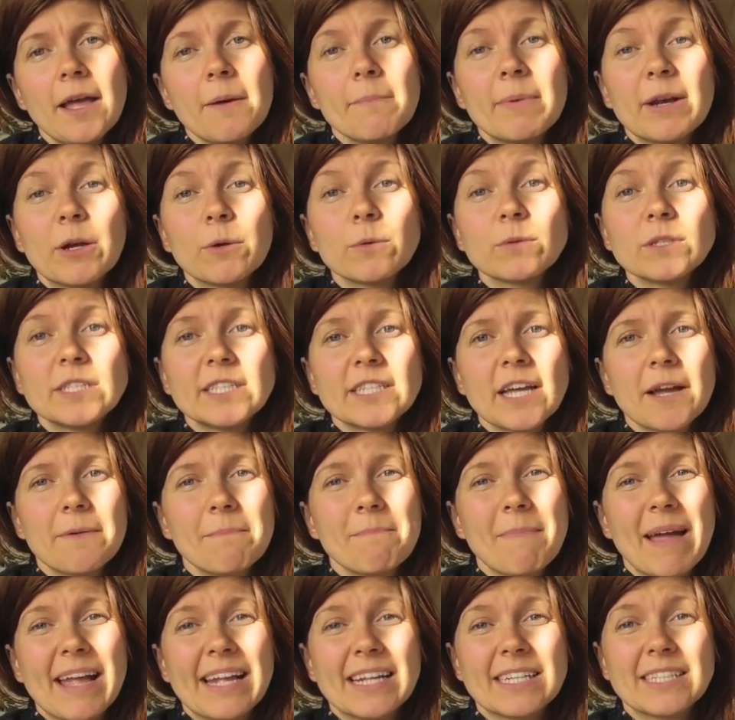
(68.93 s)
but it also
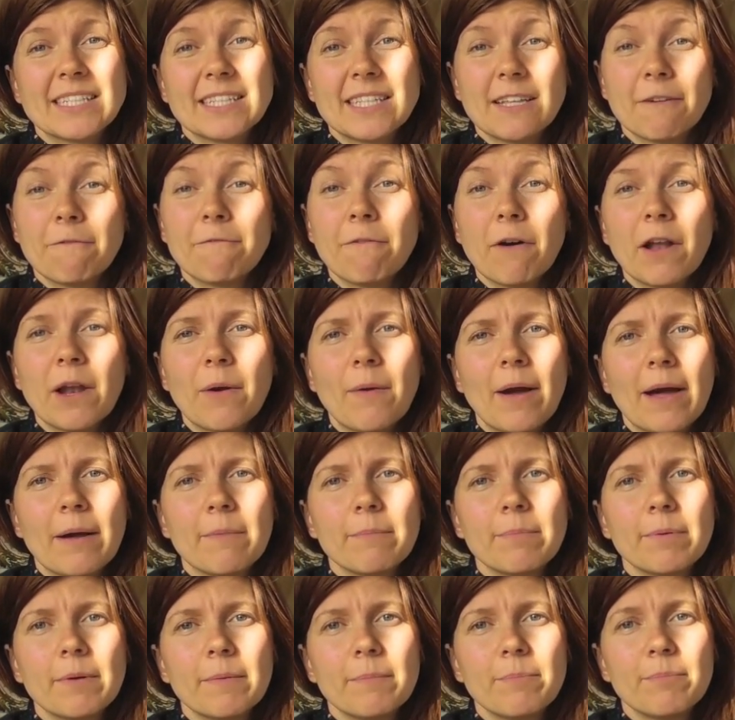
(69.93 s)
makes the
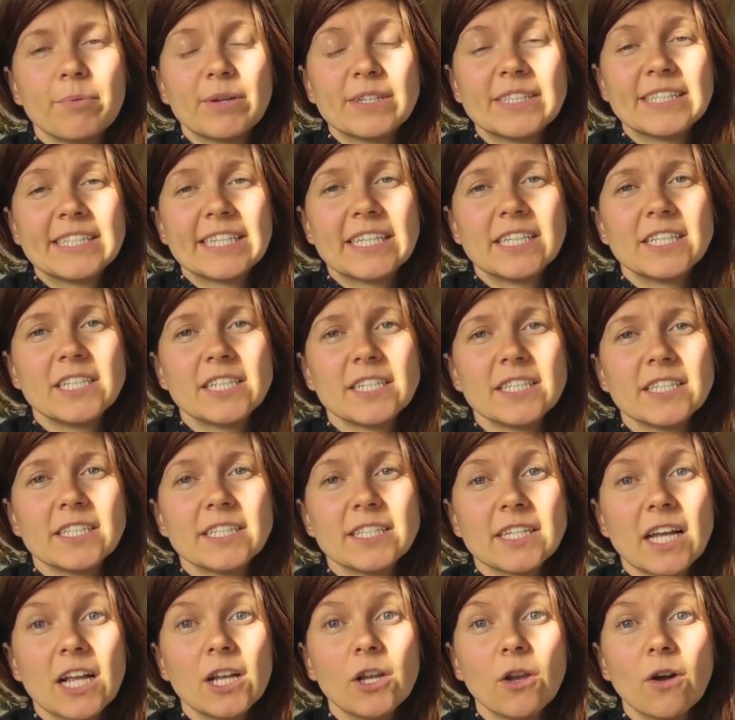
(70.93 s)
follow-up
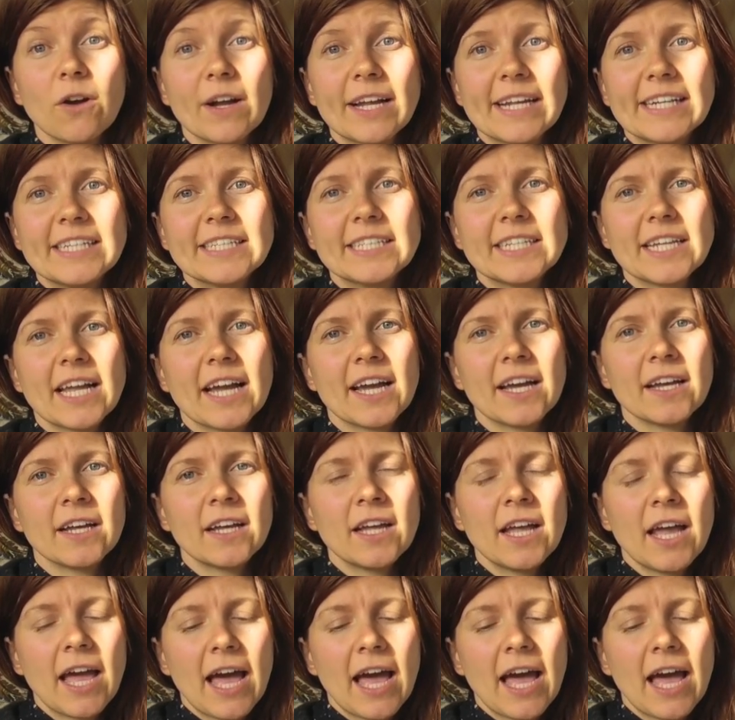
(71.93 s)
procedures a lot easier,